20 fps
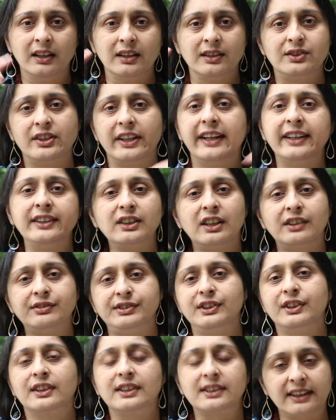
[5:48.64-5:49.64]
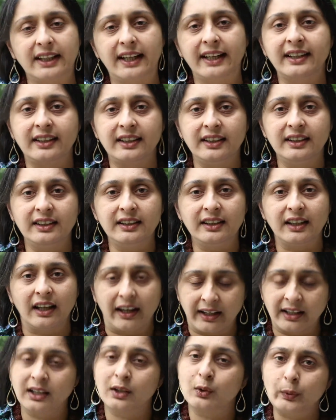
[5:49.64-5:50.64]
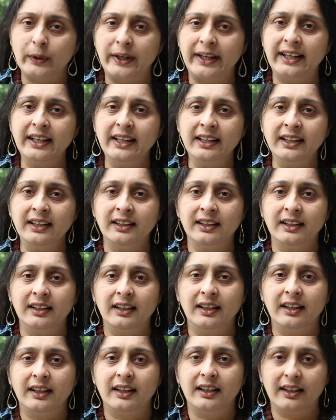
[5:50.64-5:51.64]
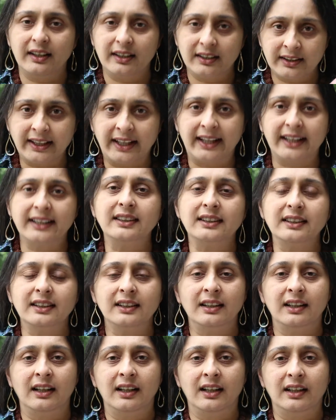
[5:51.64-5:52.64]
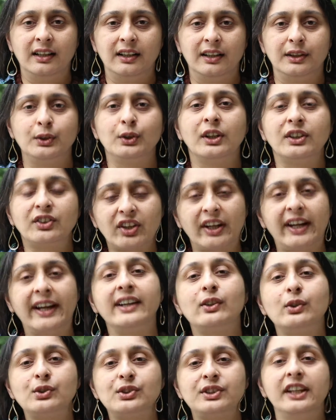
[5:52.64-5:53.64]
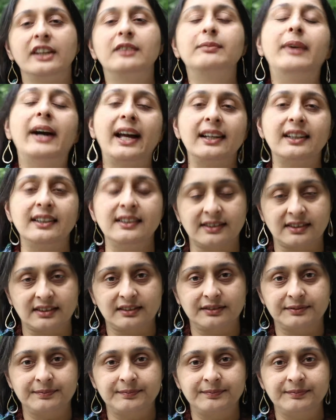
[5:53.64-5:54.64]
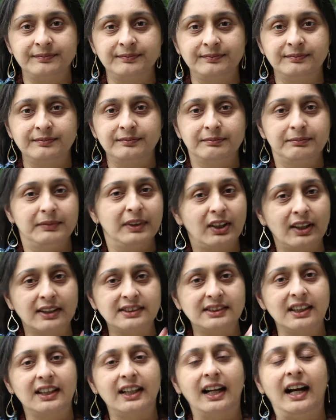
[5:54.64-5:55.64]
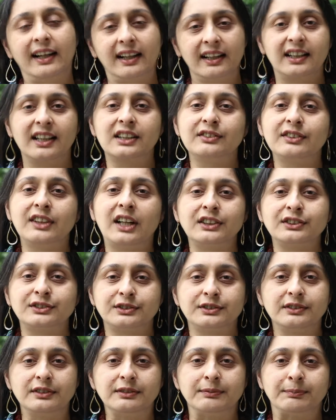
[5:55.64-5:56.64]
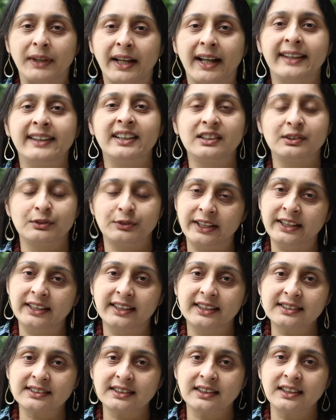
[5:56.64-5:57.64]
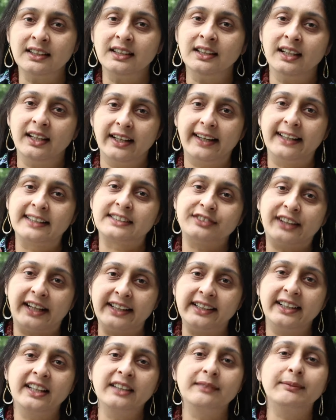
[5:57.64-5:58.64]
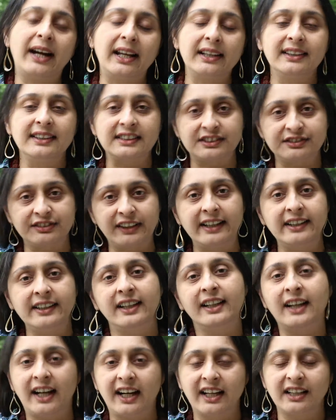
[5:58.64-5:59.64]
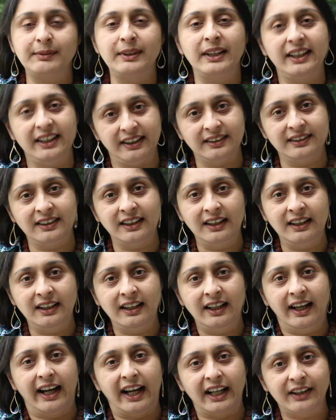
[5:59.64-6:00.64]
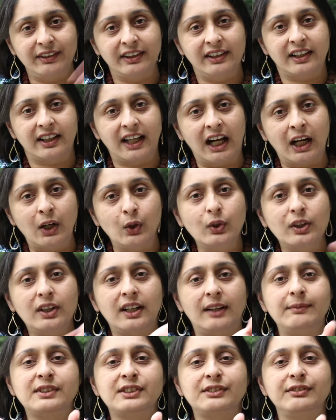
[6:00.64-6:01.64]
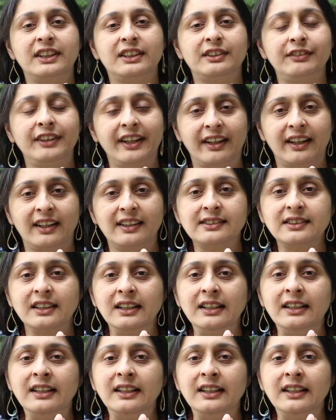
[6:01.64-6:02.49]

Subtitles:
change of your psyche in a way that you are trying to seek balance. Because the Karakatva of planet Venus is finding balance, finding harmony. And when Rahu comes with Venus,